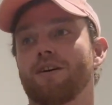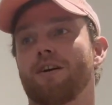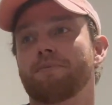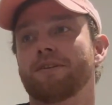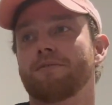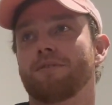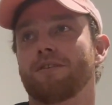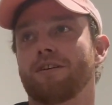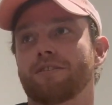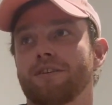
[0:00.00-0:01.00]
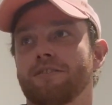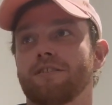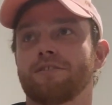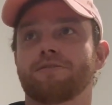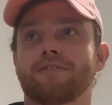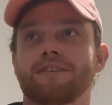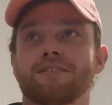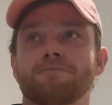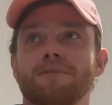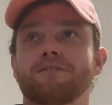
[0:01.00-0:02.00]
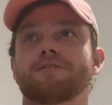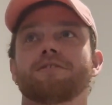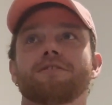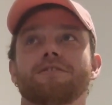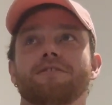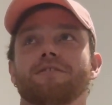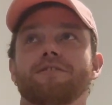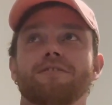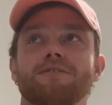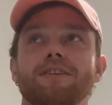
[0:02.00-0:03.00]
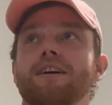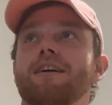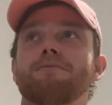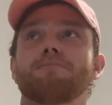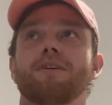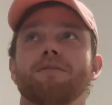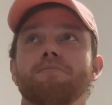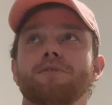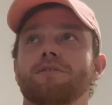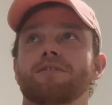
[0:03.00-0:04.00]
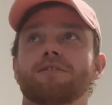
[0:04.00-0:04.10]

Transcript: I mean, I don't know if Des has mentioned the rehab, but I'm not